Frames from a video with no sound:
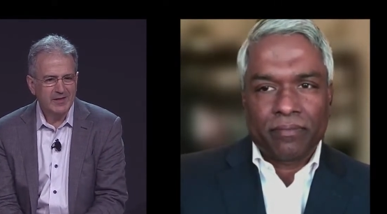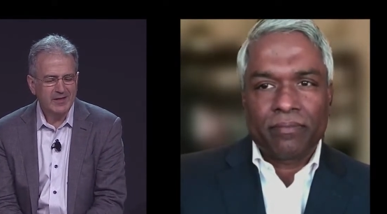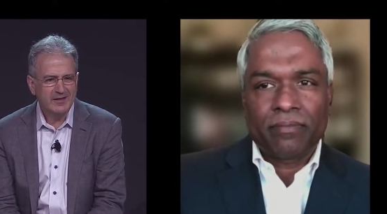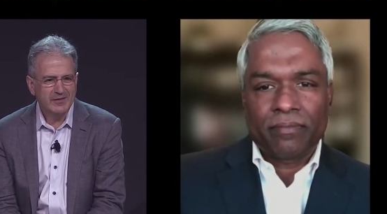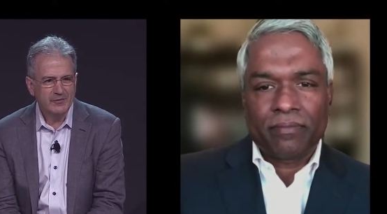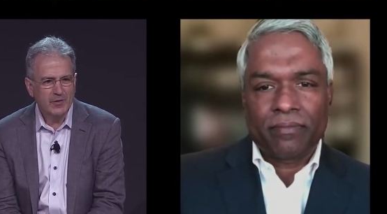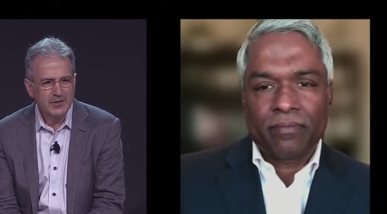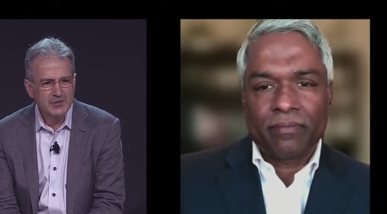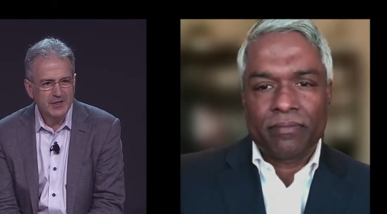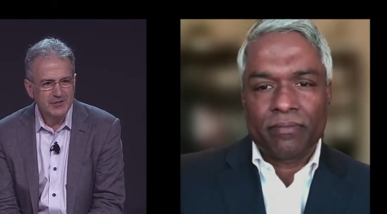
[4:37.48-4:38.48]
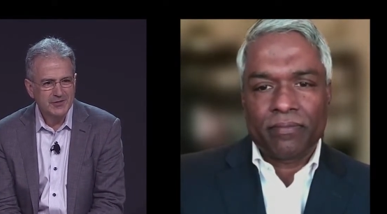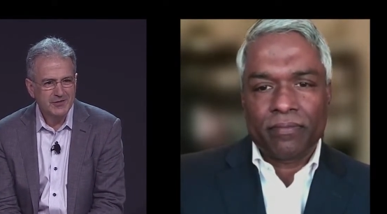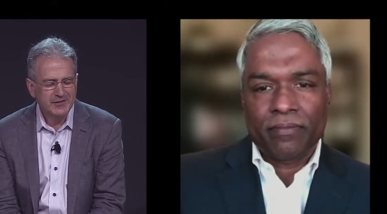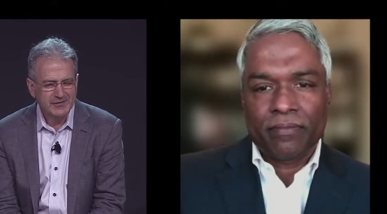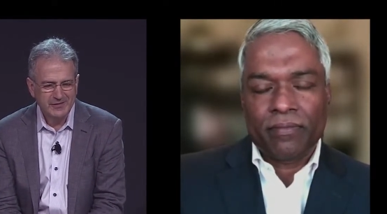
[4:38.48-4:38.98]
Speaker 1: and the differentiation
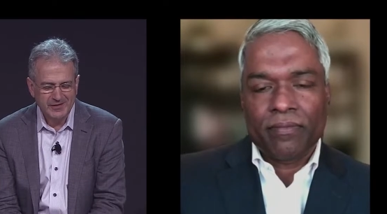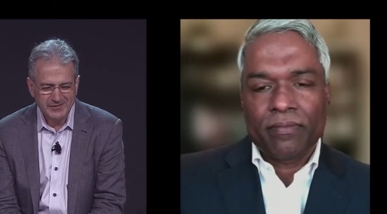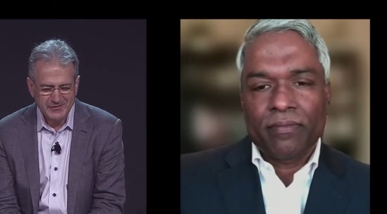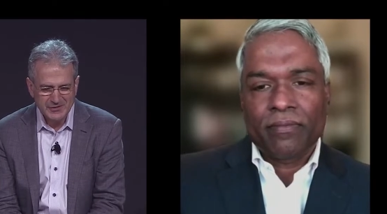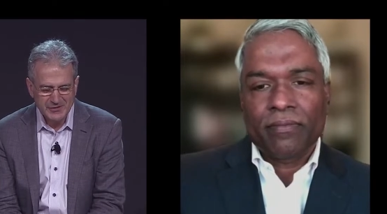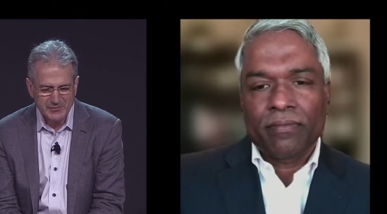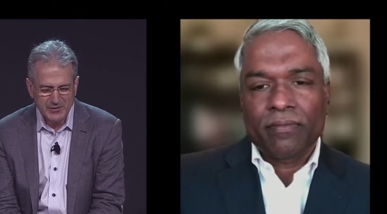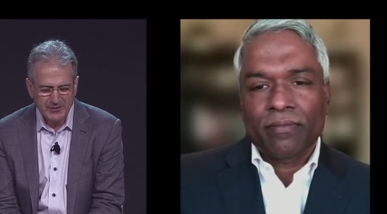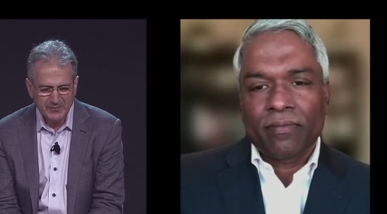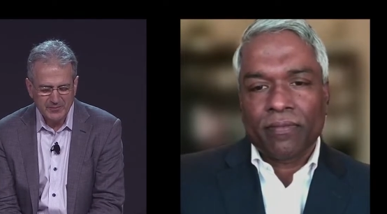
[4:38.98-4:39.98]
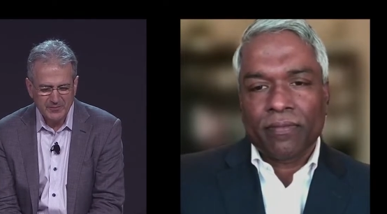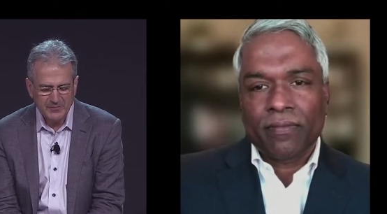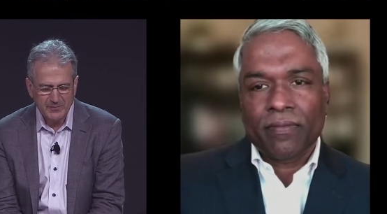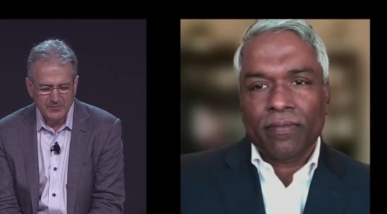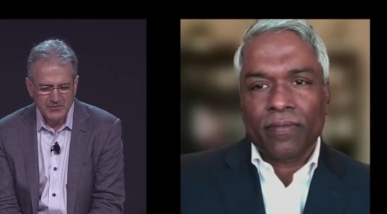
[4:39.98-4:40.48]
that
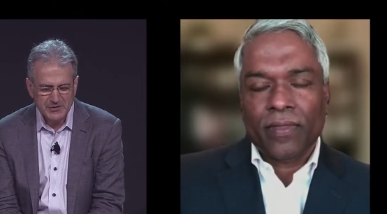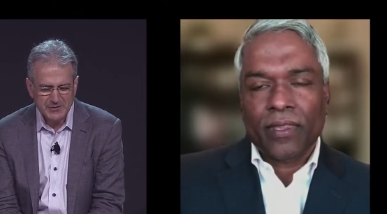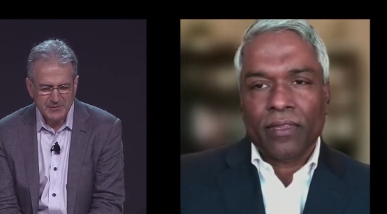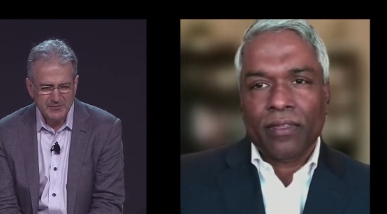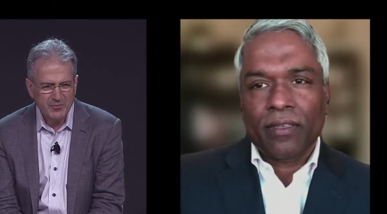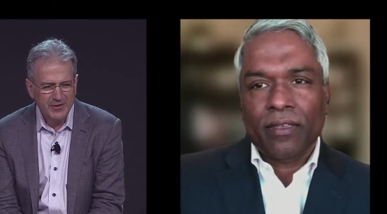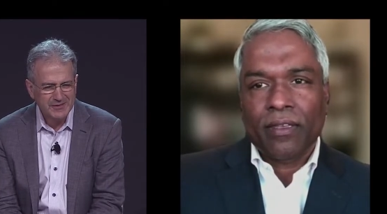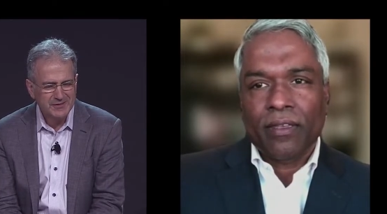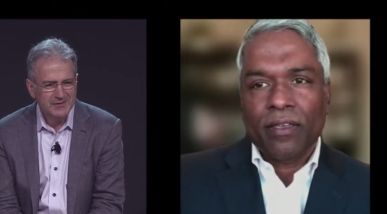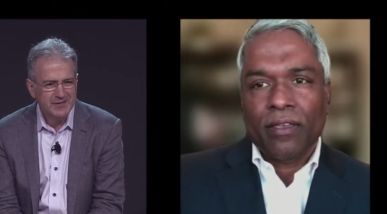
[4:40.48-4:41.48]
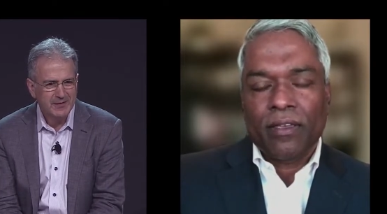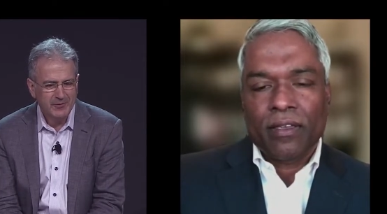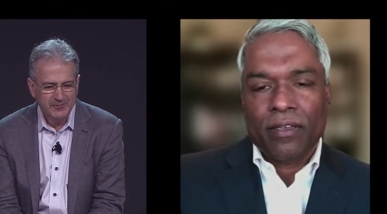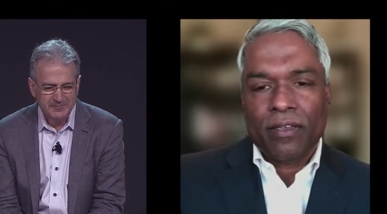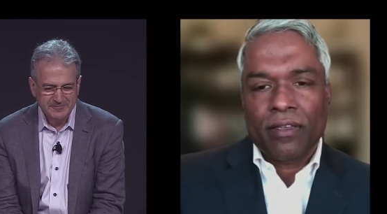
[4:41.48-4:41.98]
GCP brings to the
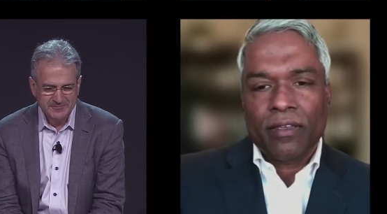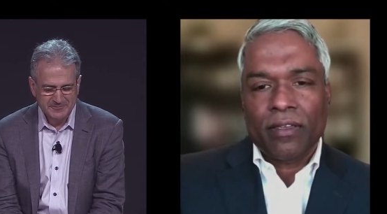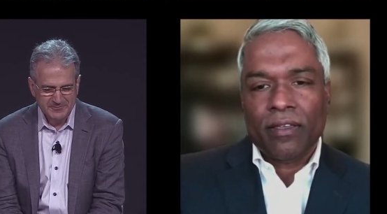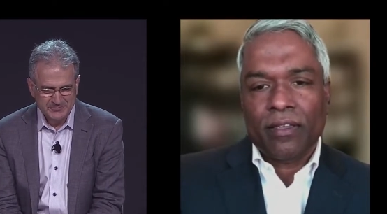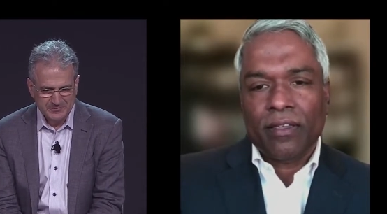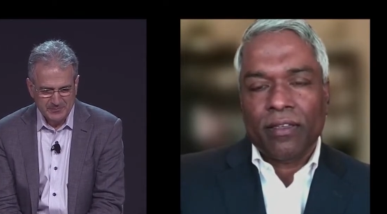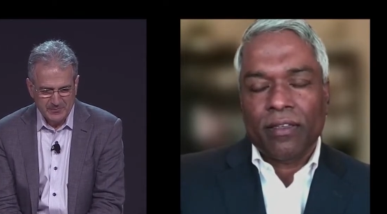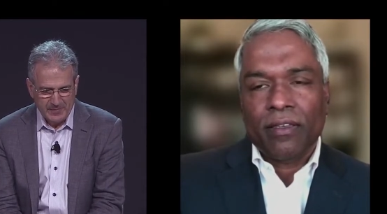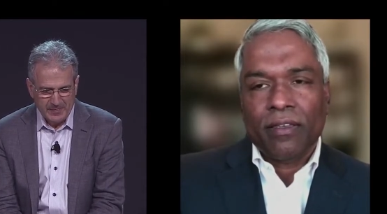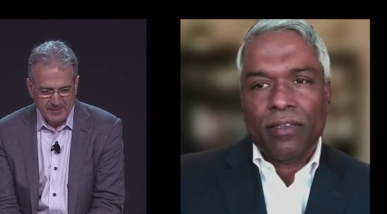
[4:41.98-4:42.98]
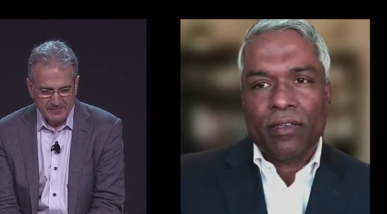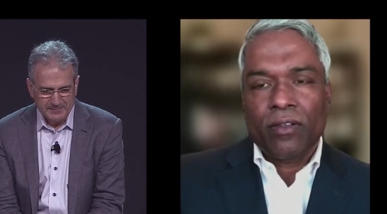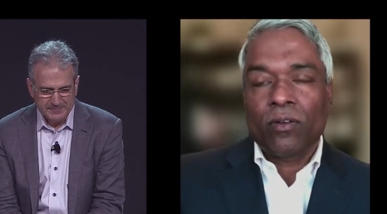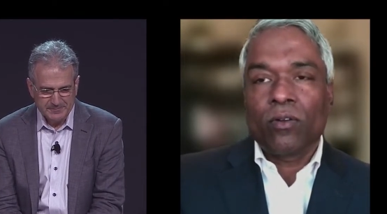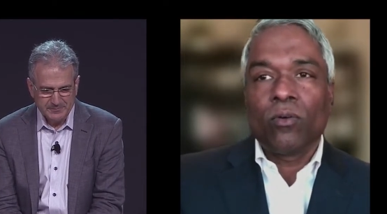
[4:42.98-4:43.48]
table?
Speaker 2: You
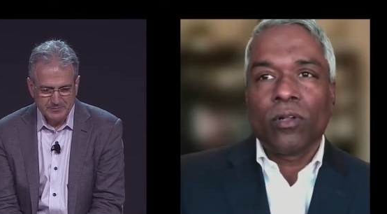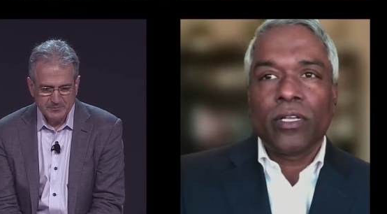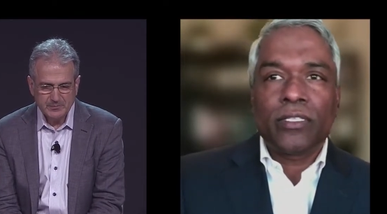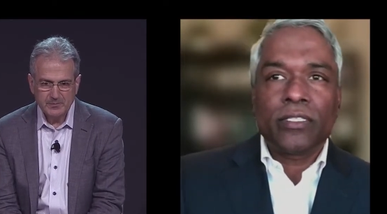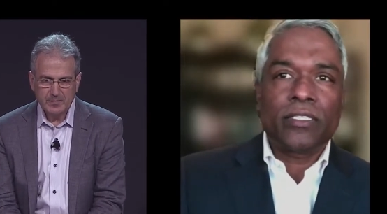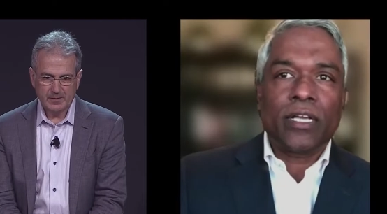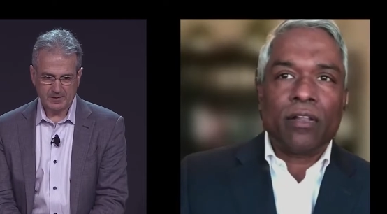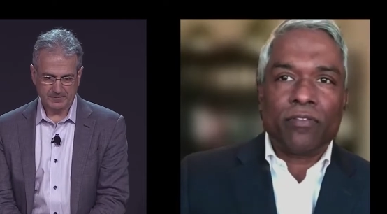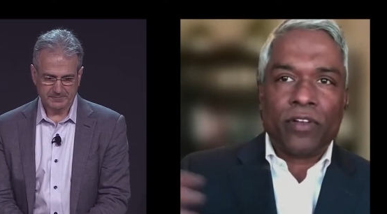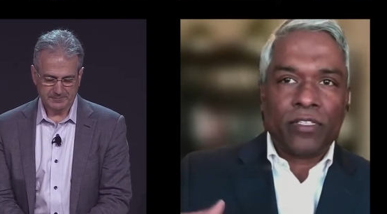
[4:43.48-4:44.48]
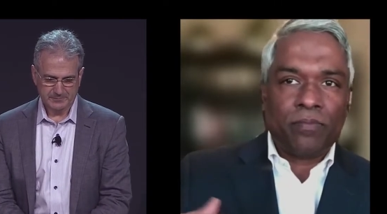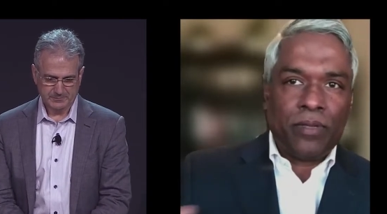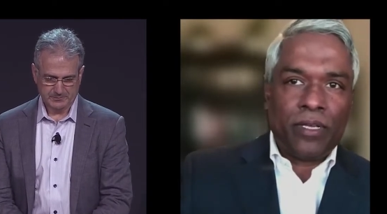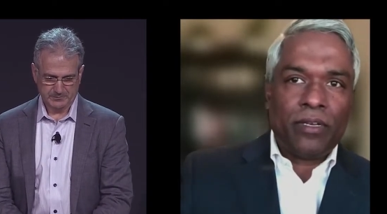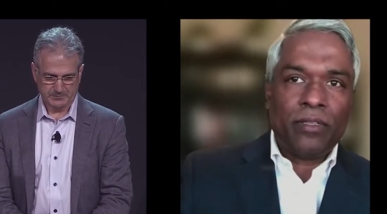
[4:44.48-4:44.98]
know, Google itself has
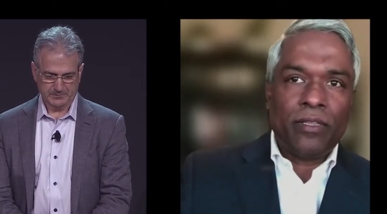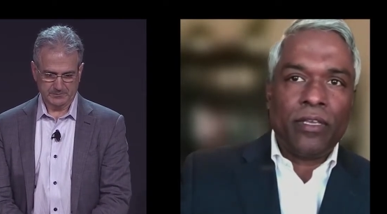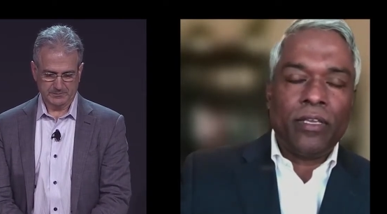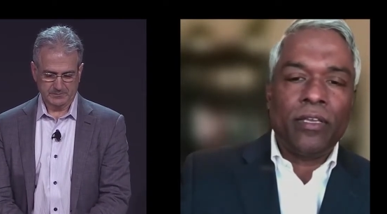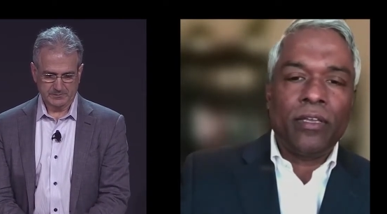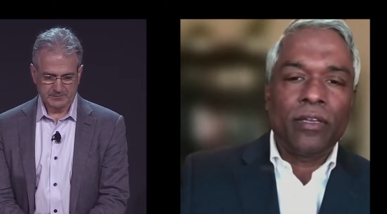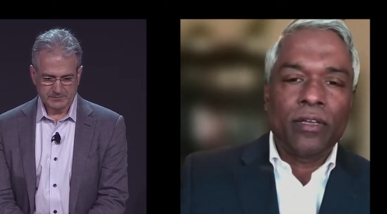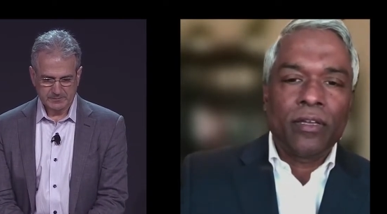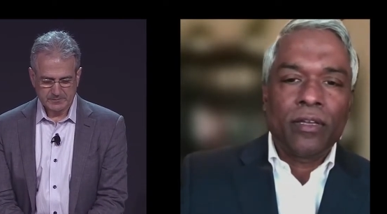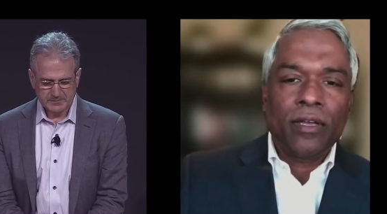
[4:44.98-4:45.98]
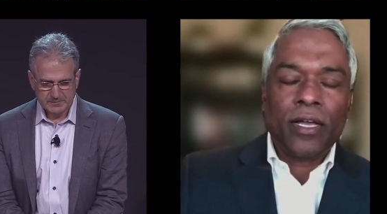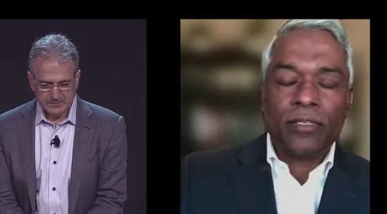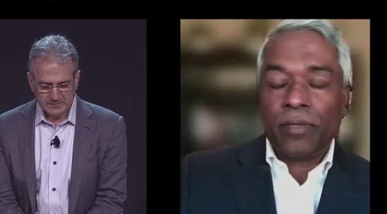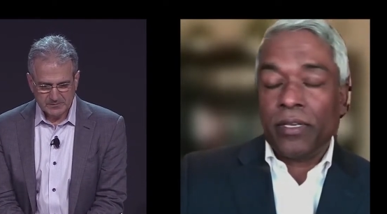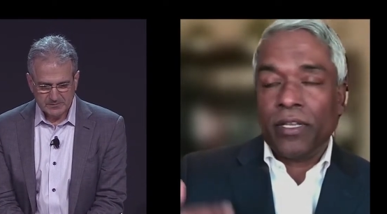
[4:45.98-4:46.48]
been
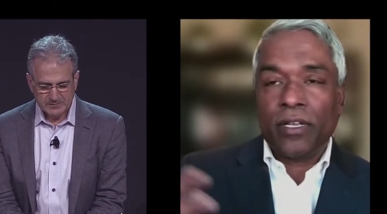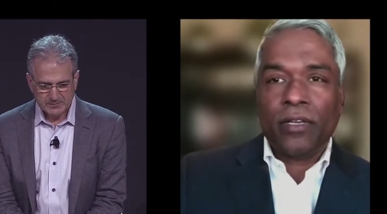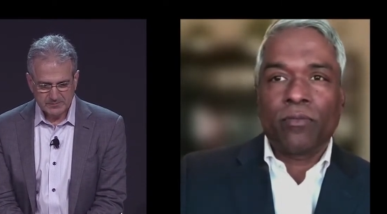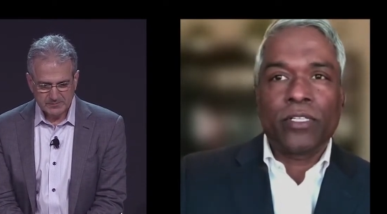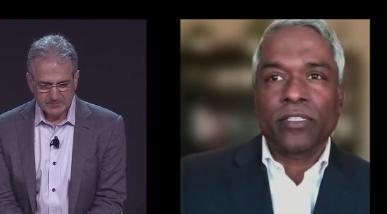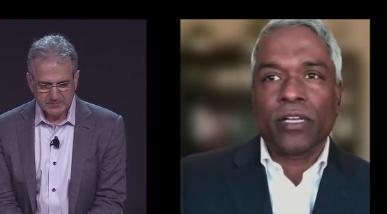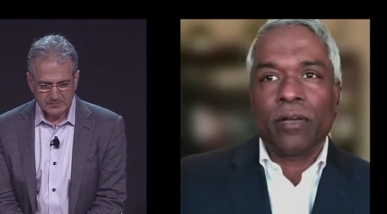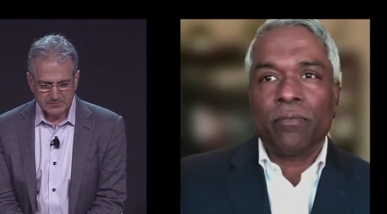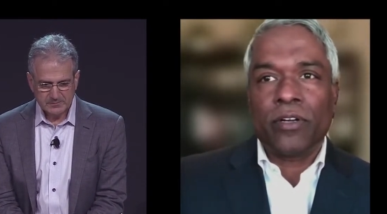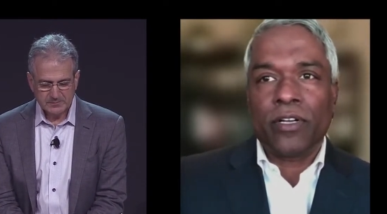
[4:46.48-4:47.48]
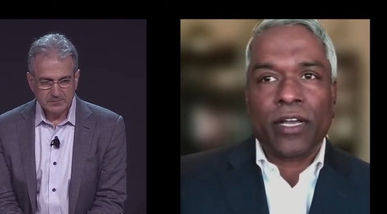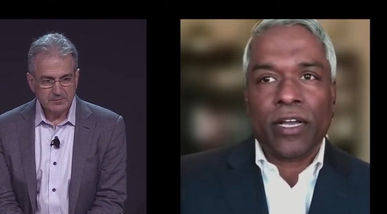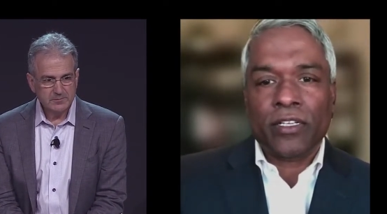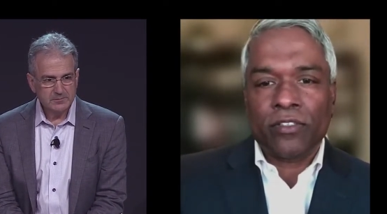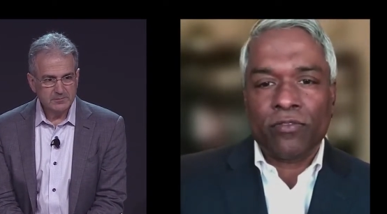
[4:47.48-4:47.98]
dealing with cyber
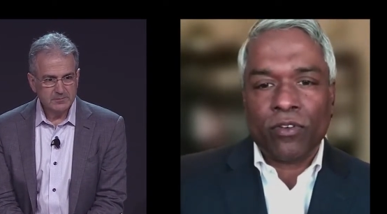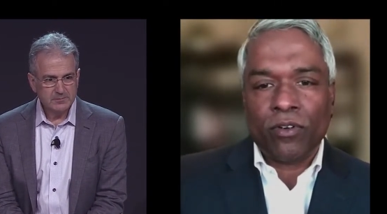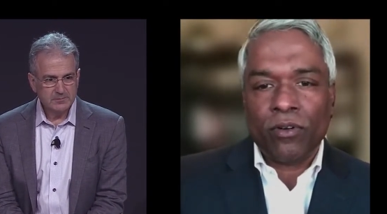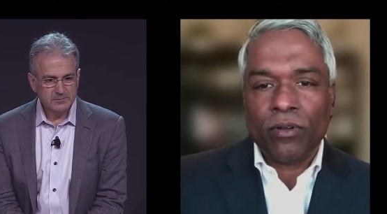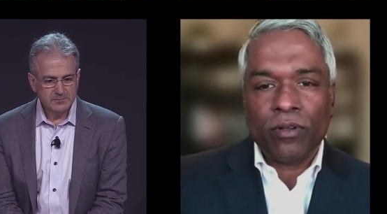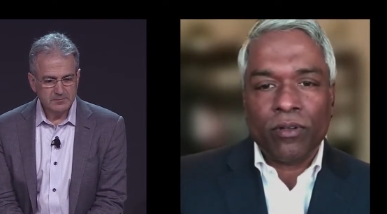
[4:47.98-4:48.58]
attacks for